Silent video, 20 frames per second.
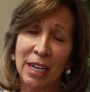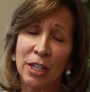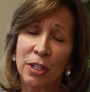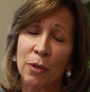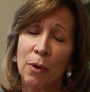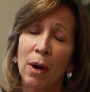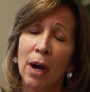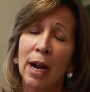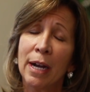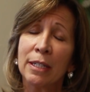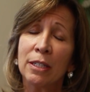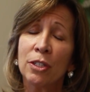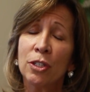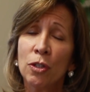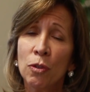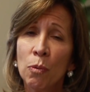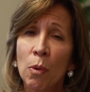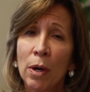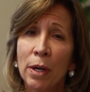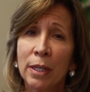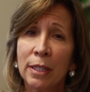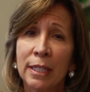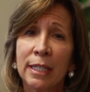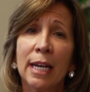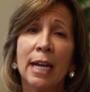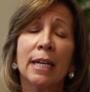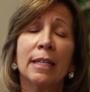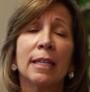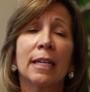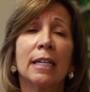So I do want to
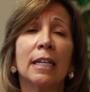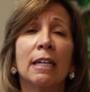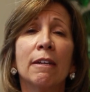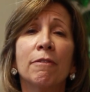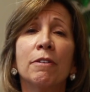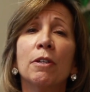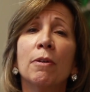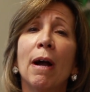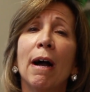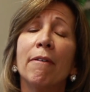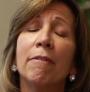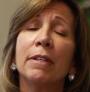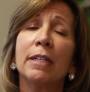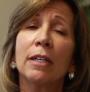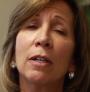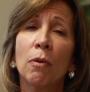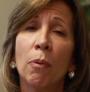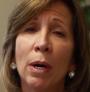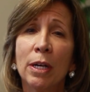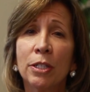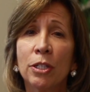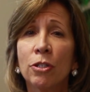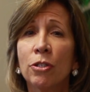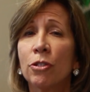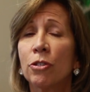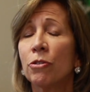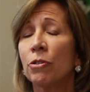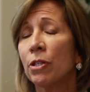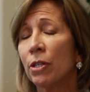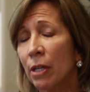say that if you have any
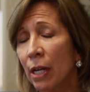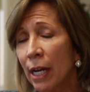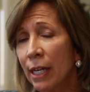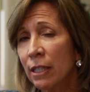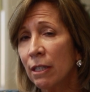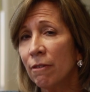questions or you'd like